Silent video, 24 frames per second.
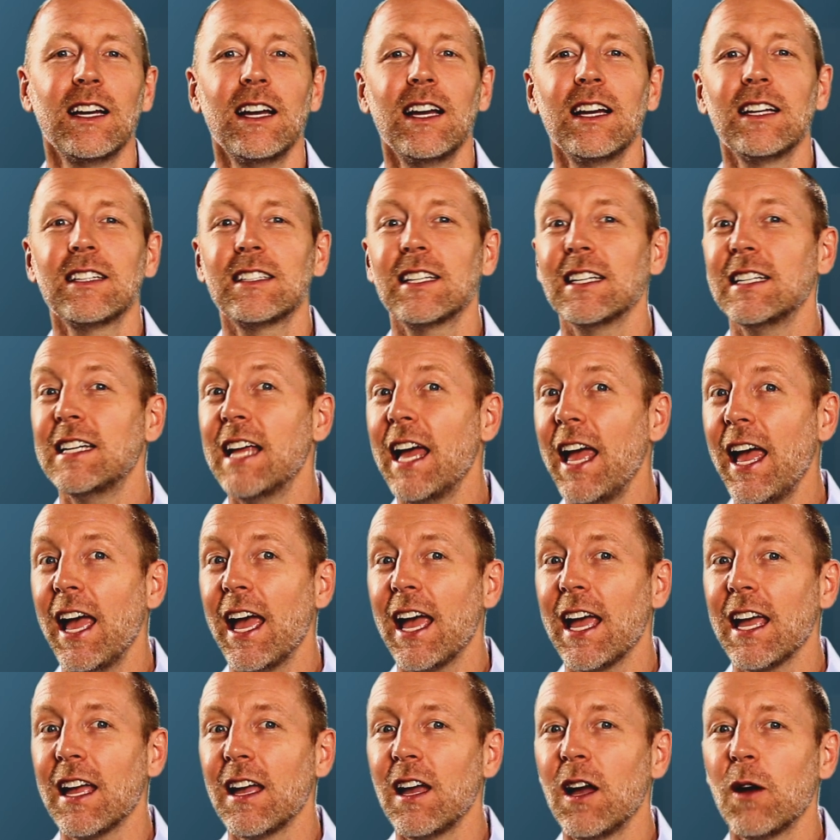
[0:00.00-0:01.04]

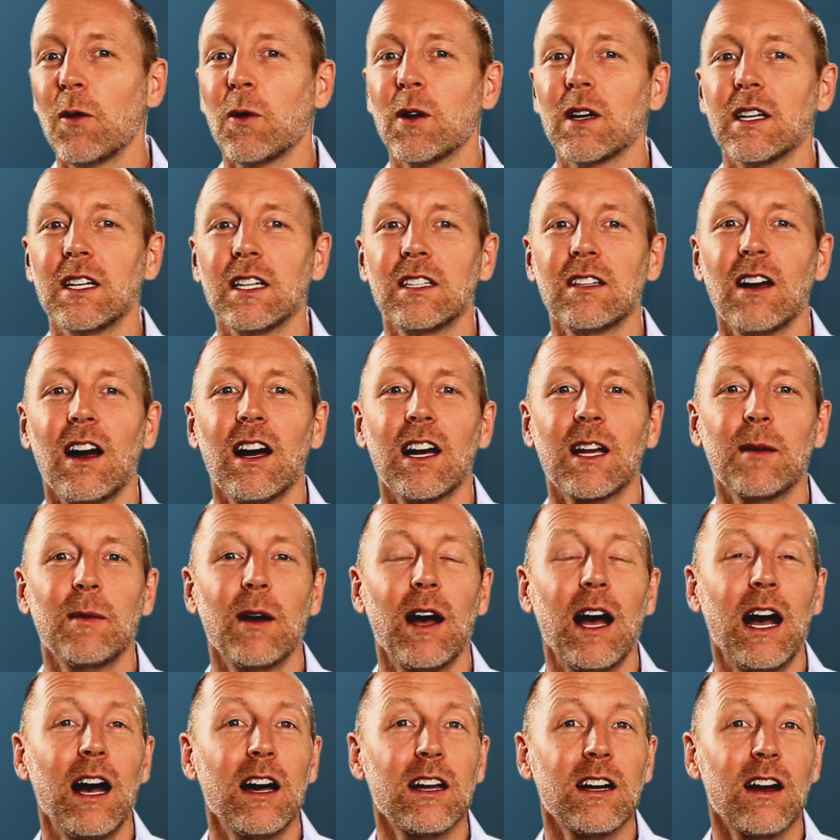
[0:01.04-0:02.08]
Today, we're going to talk about
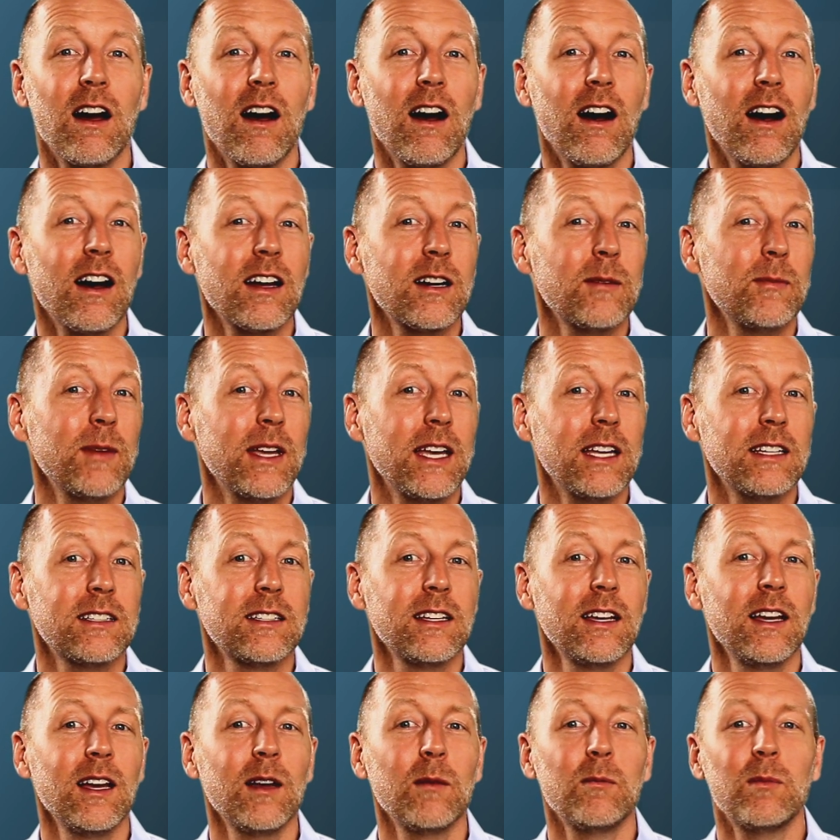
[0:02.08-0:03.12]
how to automate
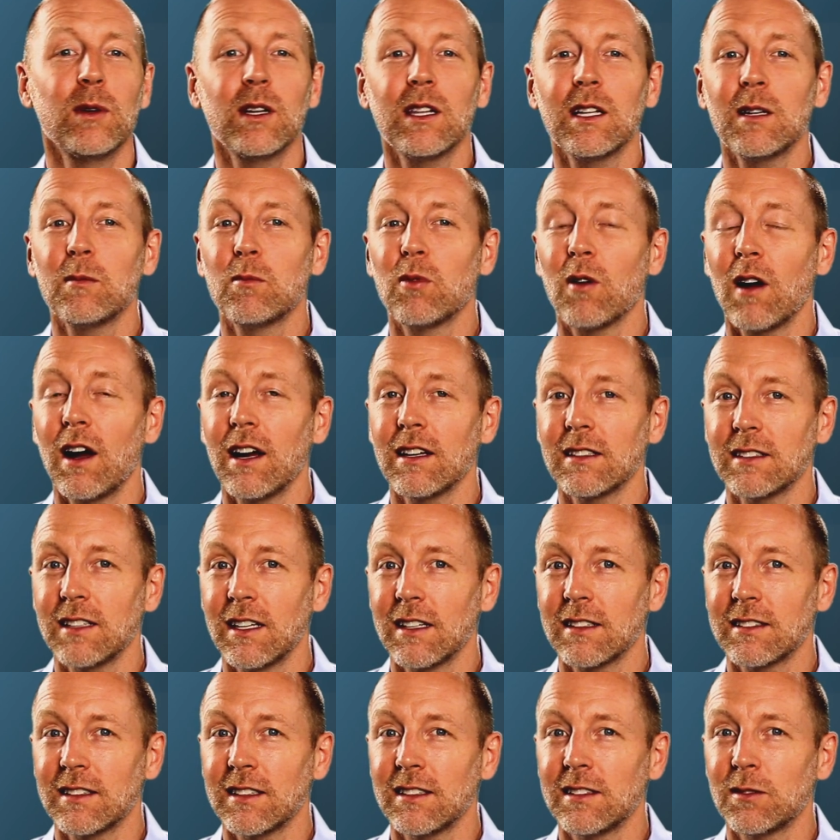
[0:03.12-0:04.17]
billing
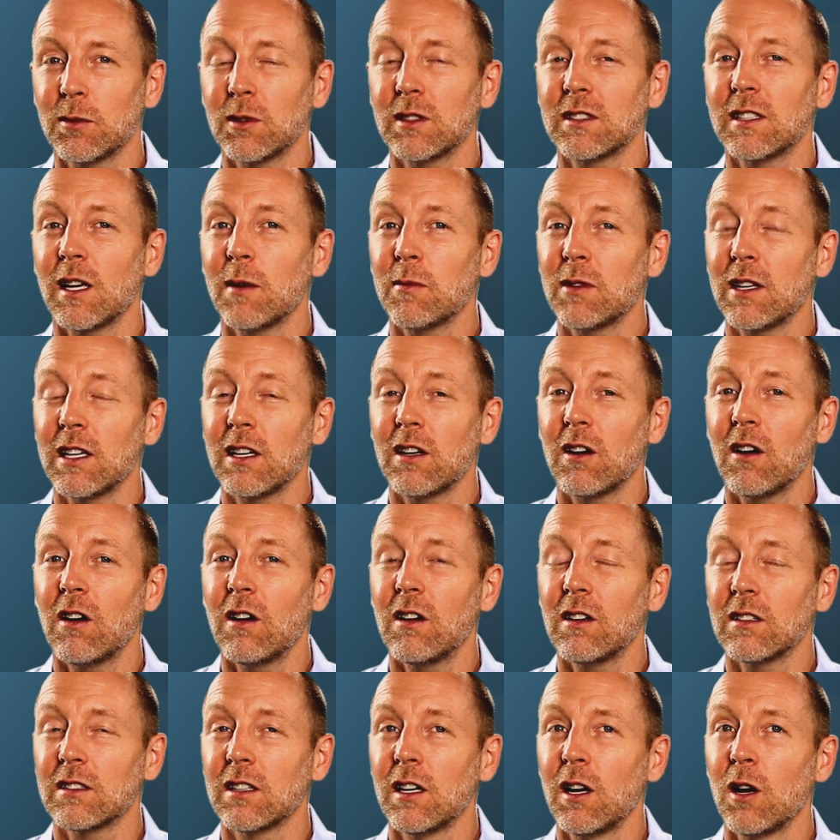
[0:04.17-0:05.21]
processes with something
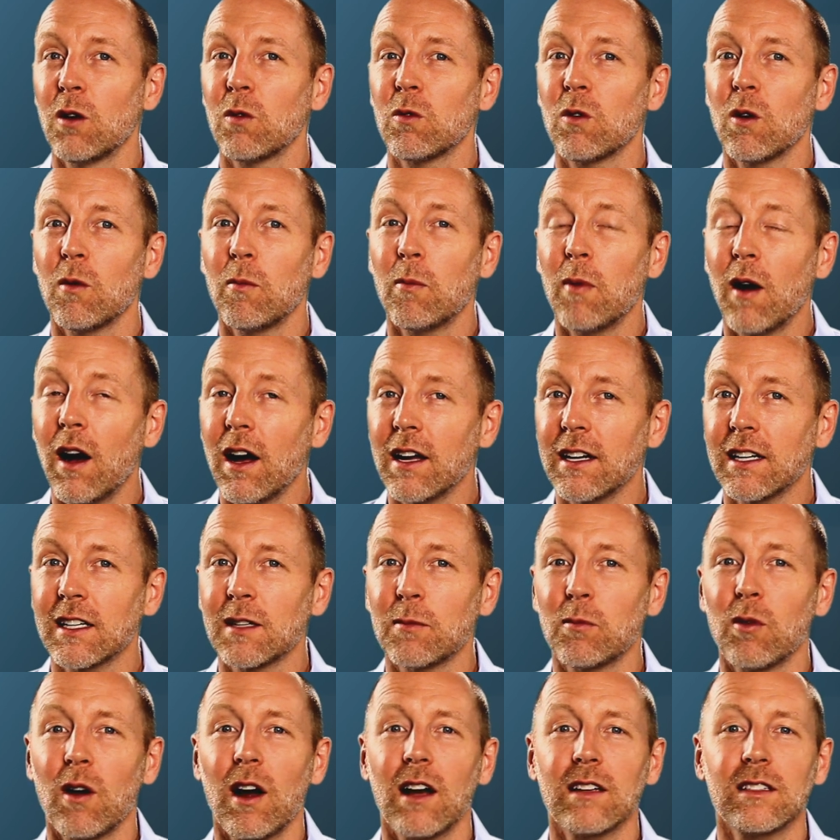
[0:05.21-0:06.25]
called Robotic
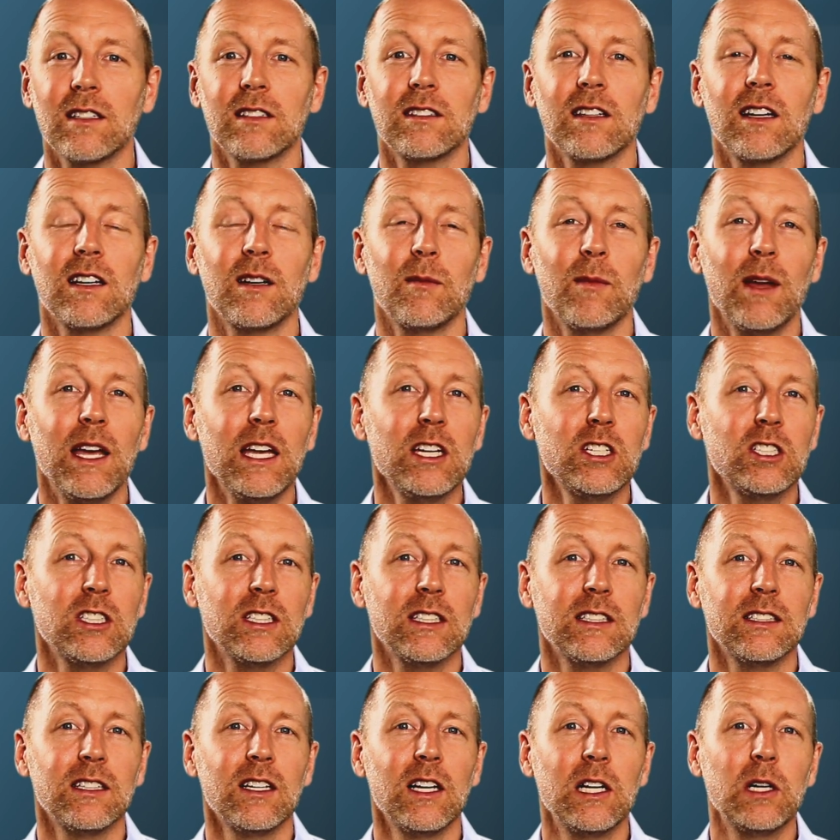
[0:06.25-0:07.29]
Process
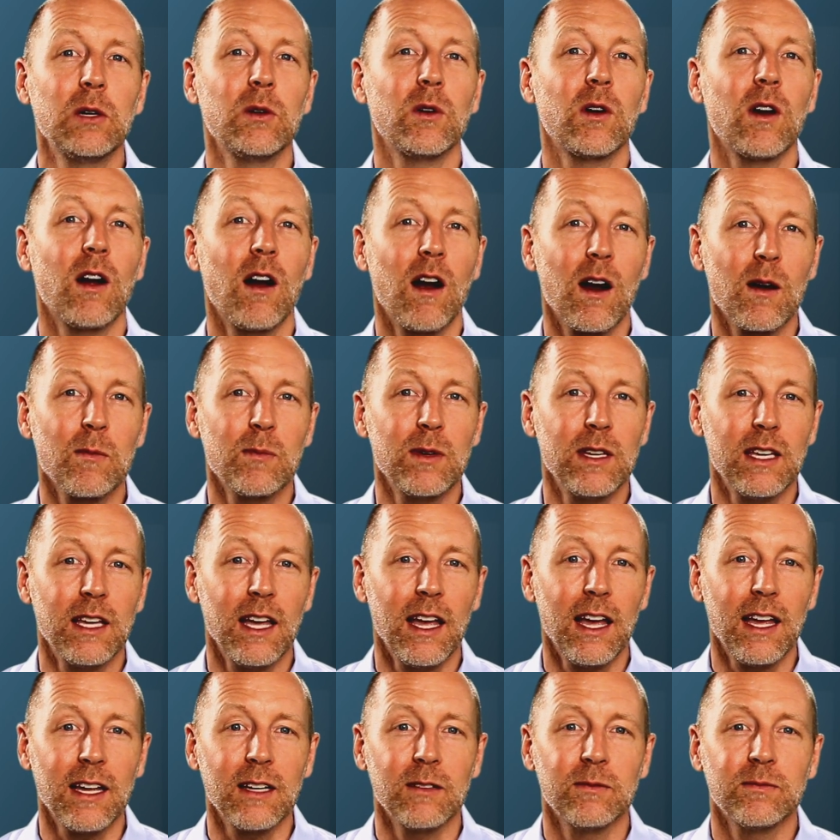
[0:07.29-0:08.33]
Automation, or
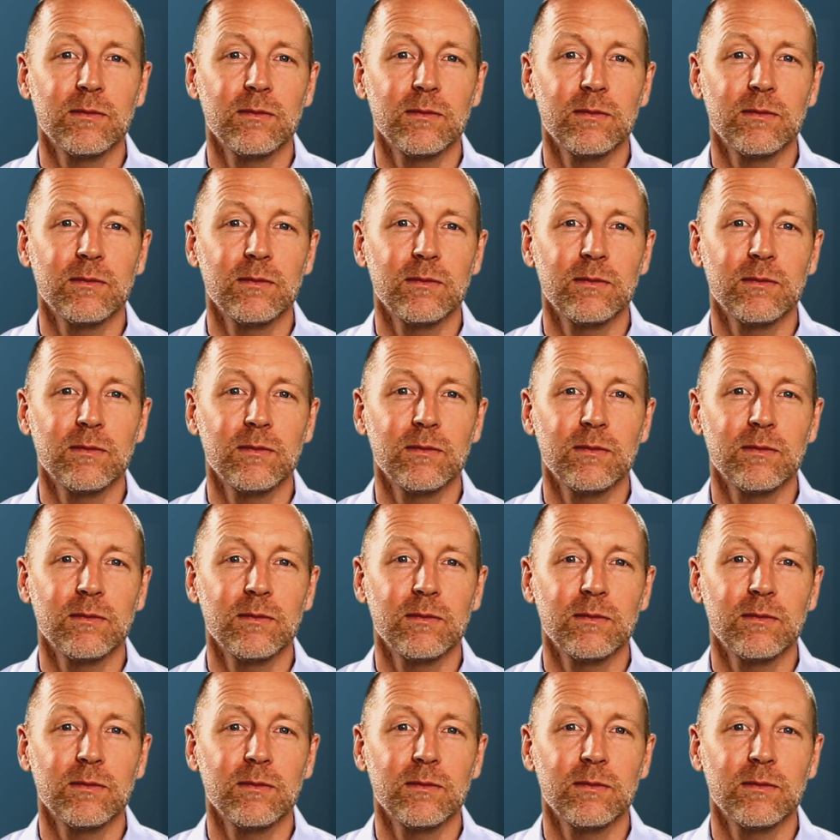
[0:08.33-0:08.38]
RPA.